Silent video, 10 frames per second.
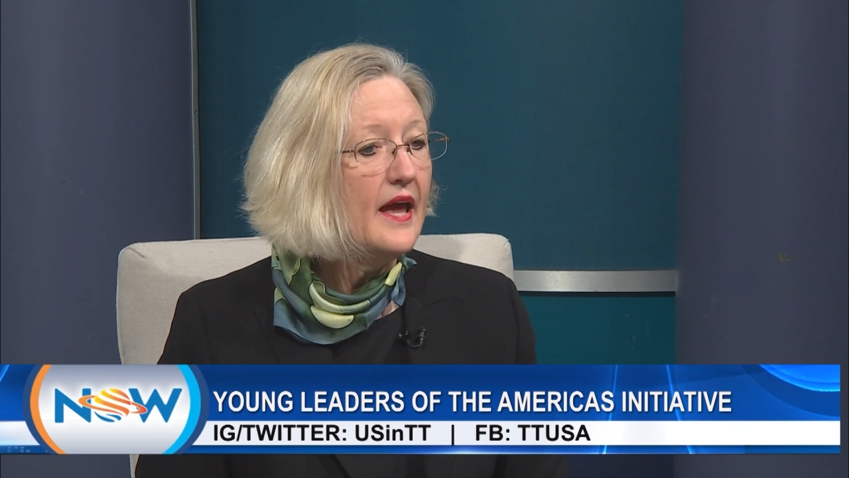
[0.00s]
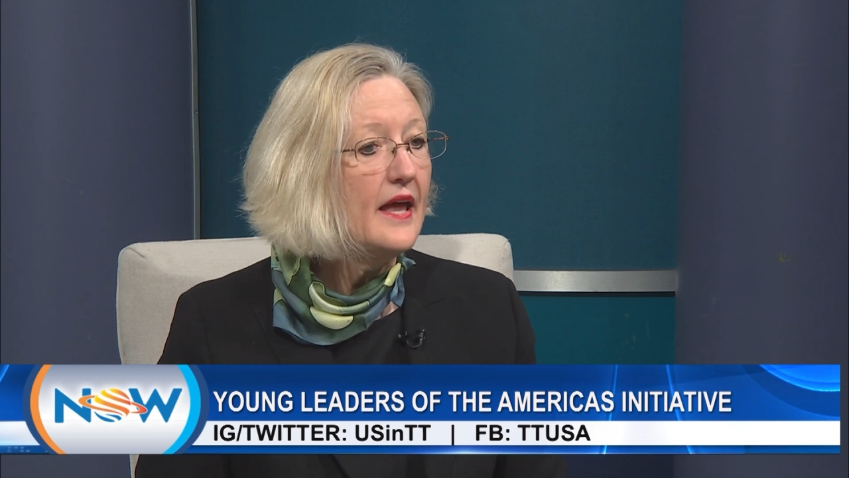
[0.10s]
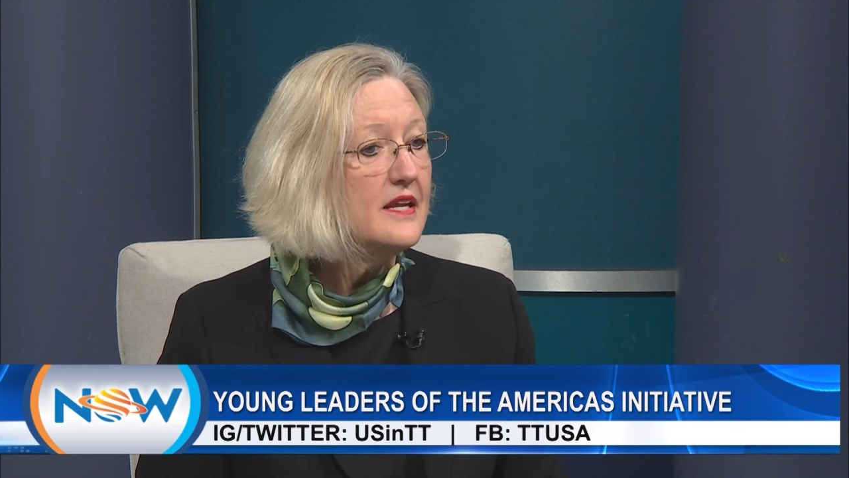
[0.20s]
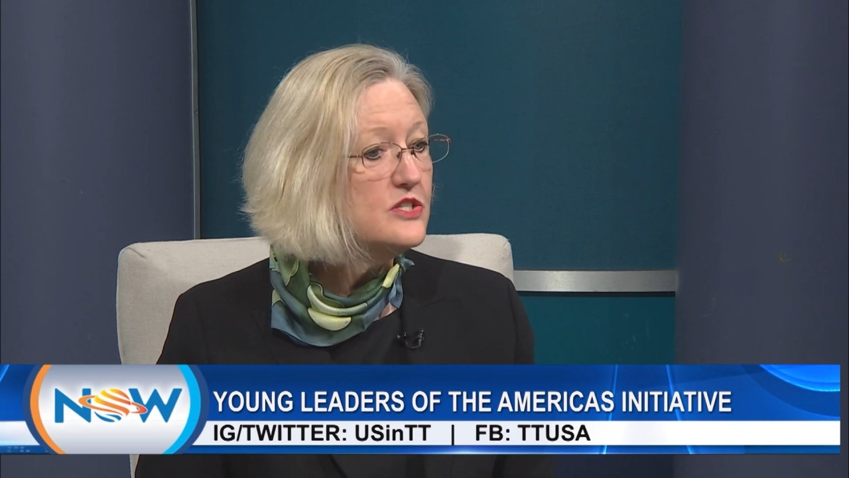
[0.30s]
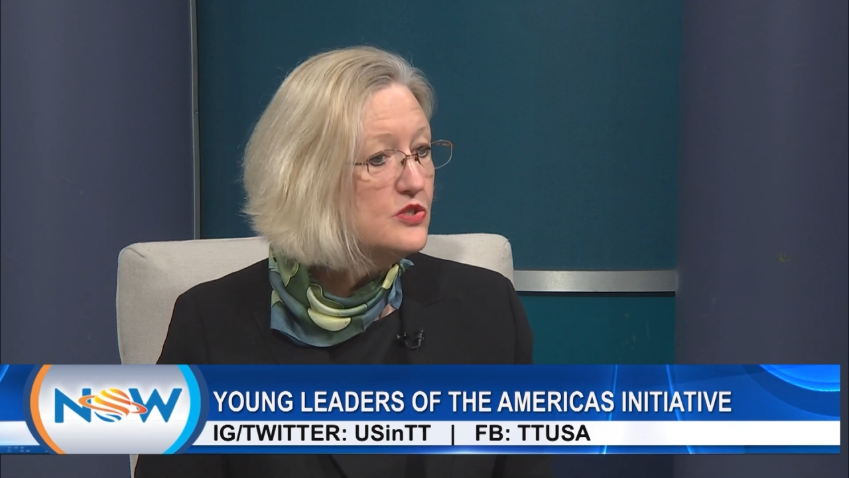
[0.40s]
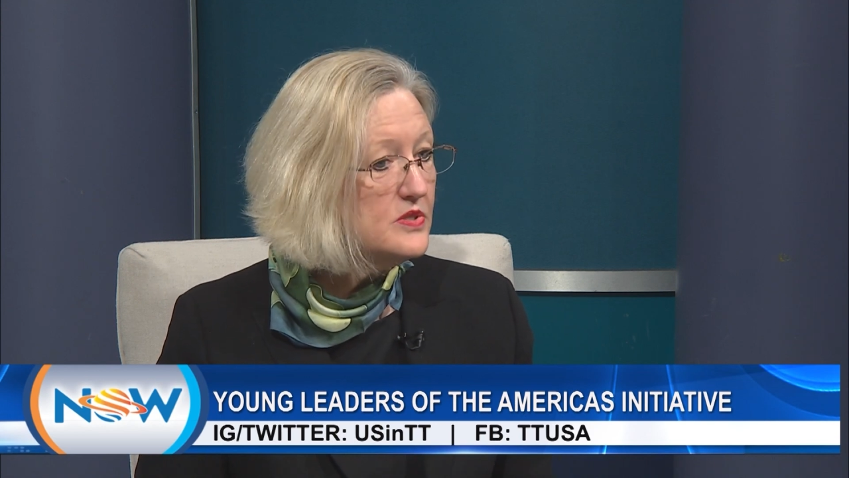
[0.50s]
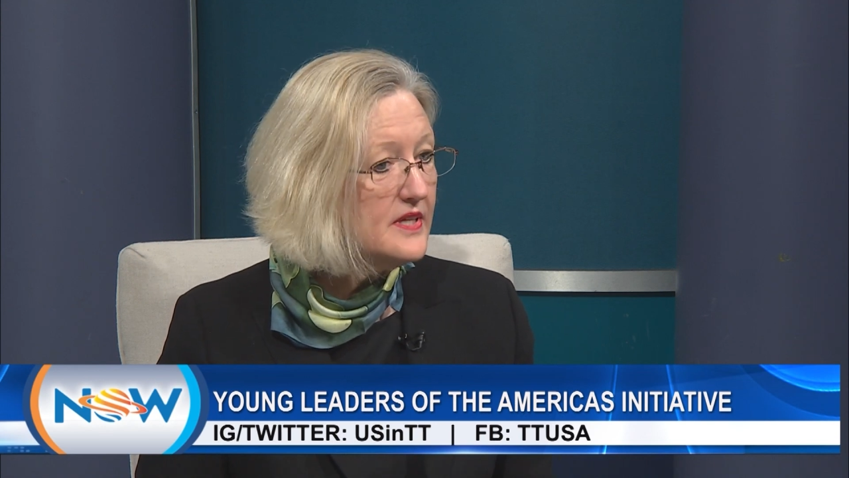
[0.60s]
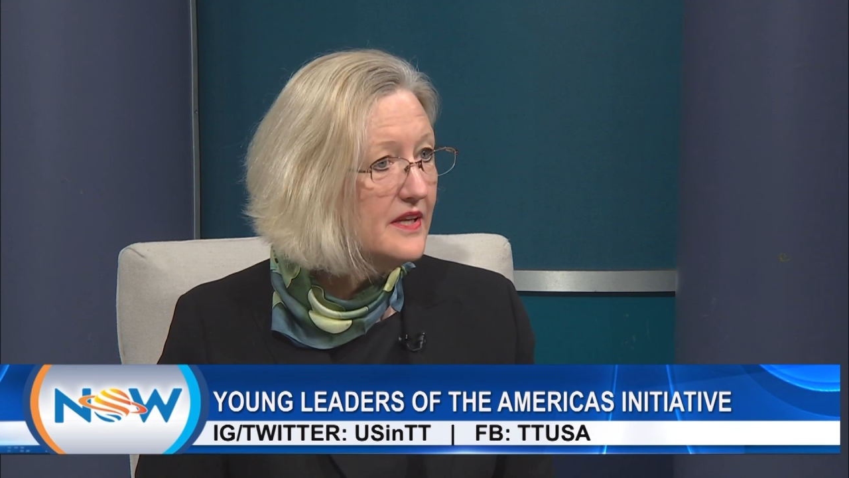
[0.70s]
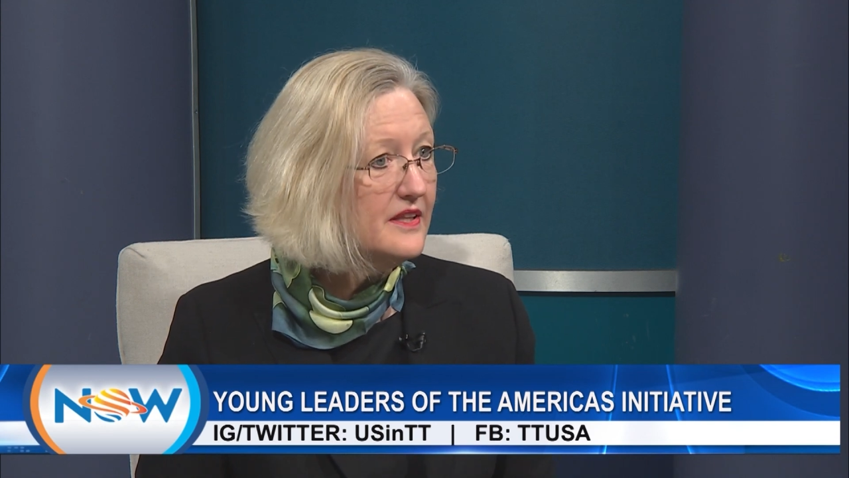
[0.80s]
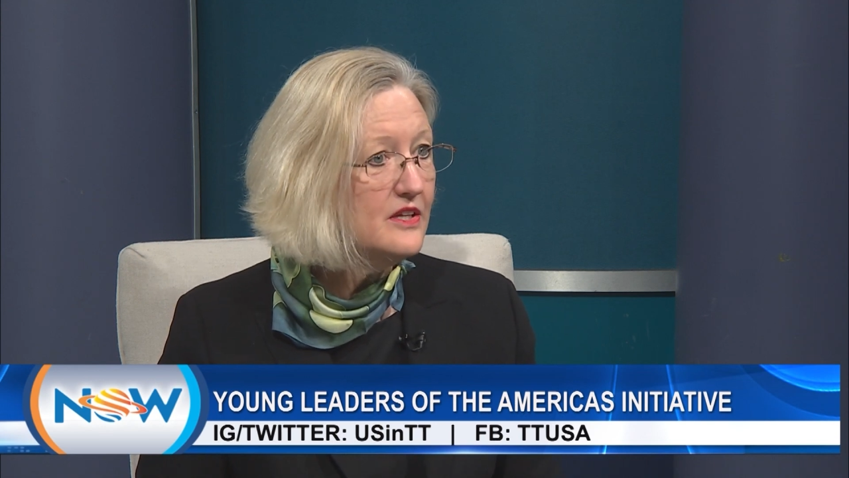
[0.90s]
And as you
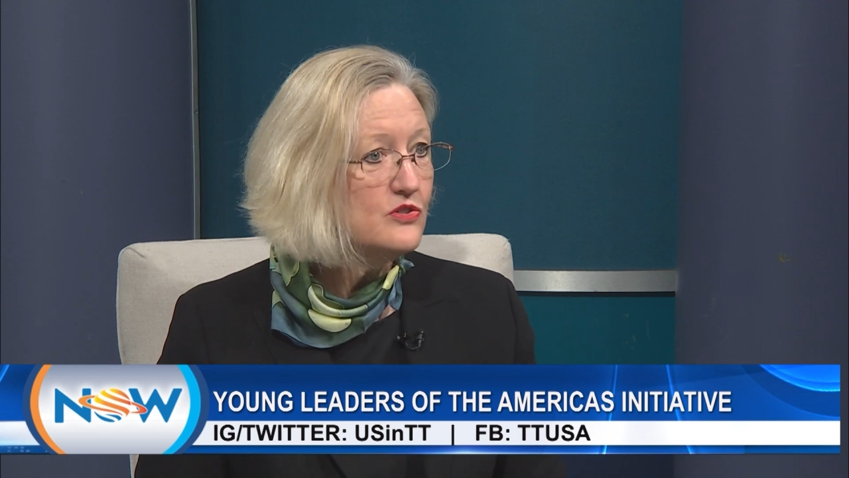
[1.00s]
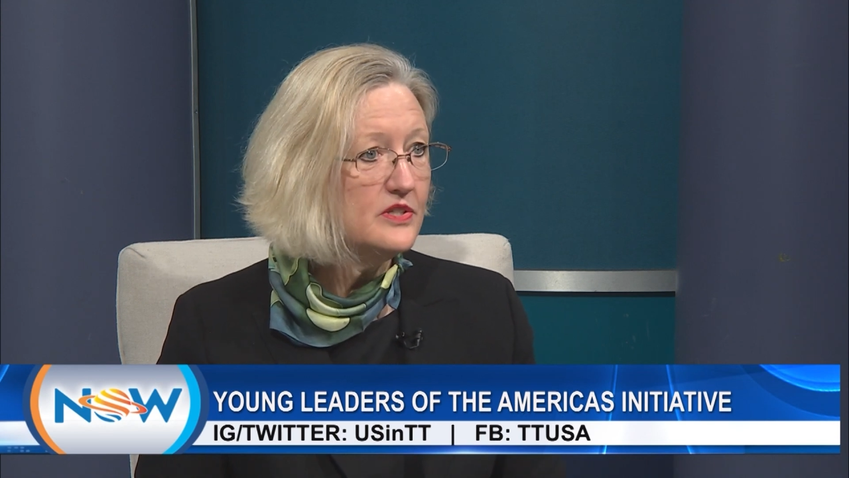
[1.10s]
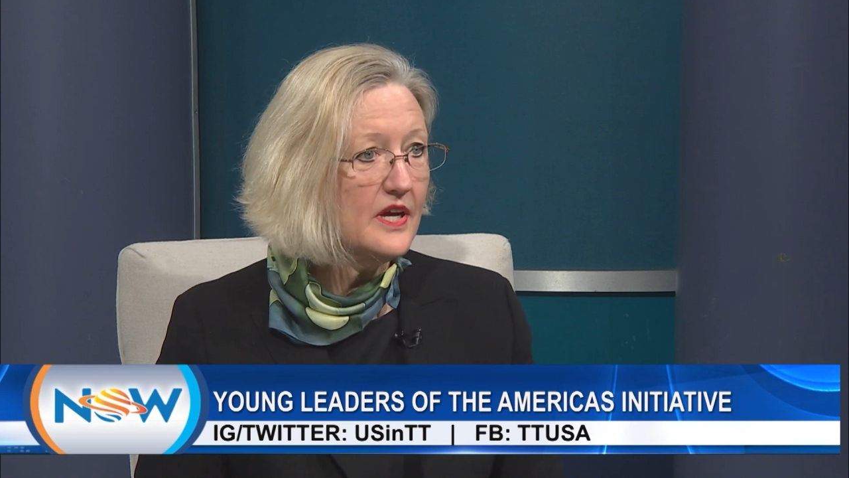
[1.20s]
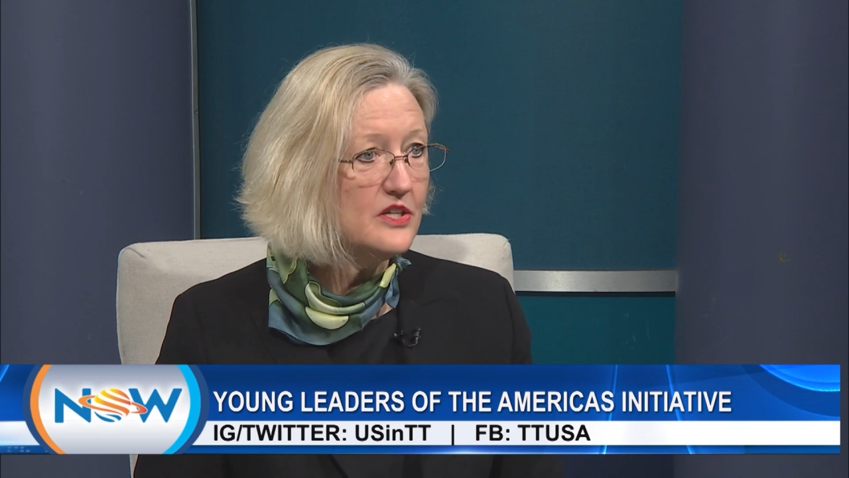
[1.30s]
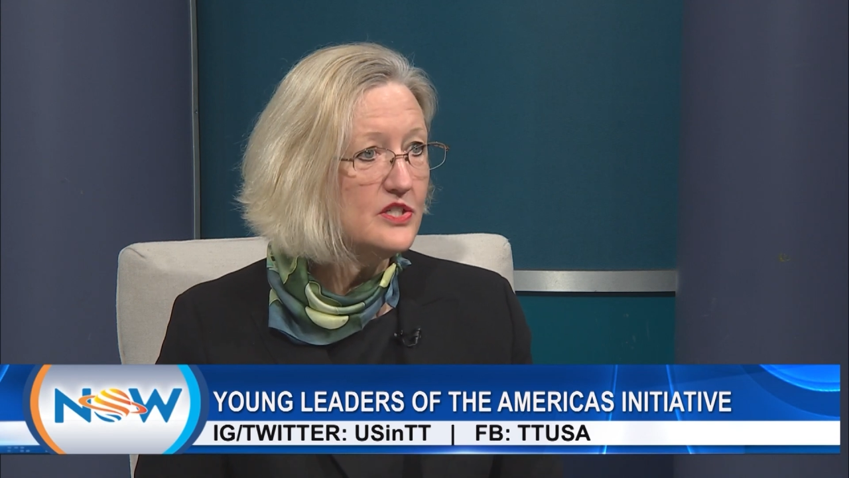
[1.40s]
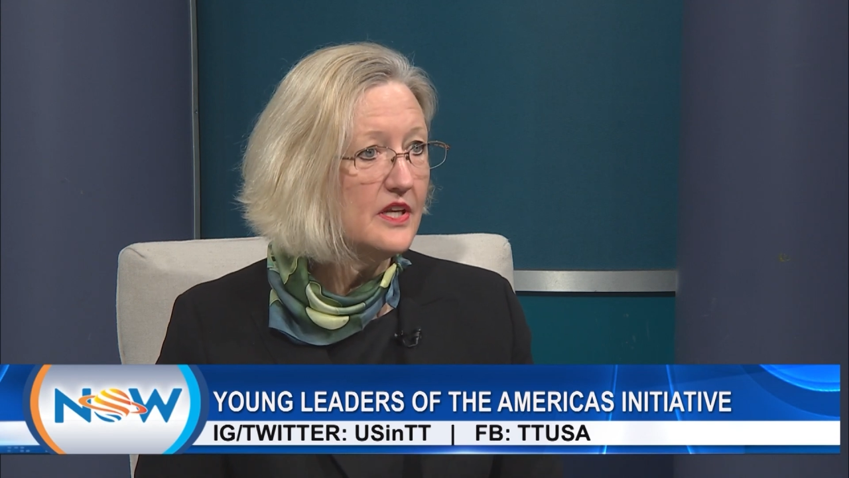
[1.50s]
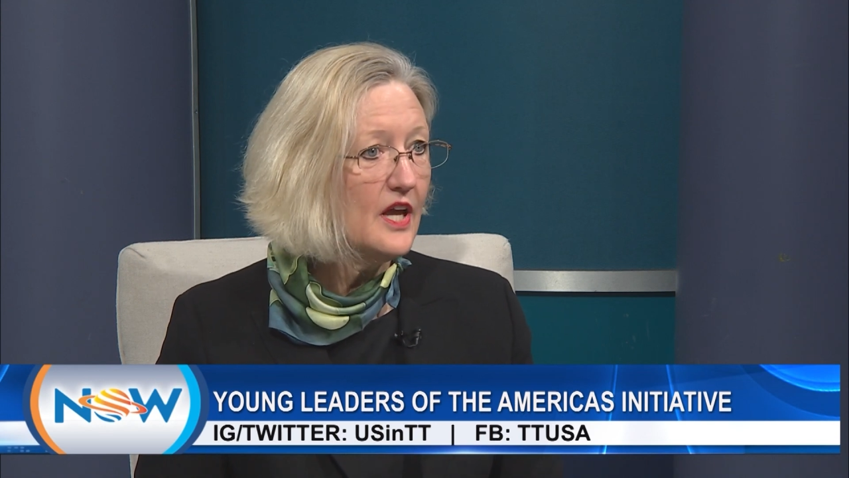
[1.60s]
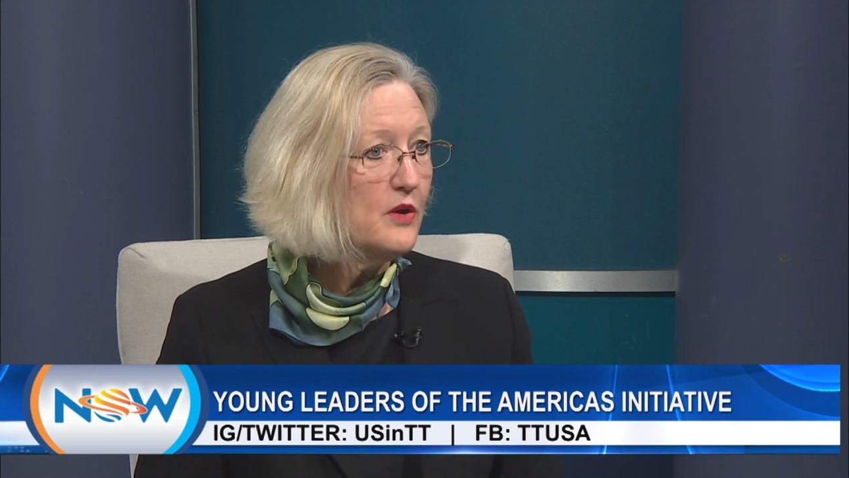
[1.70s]
said in the introduction,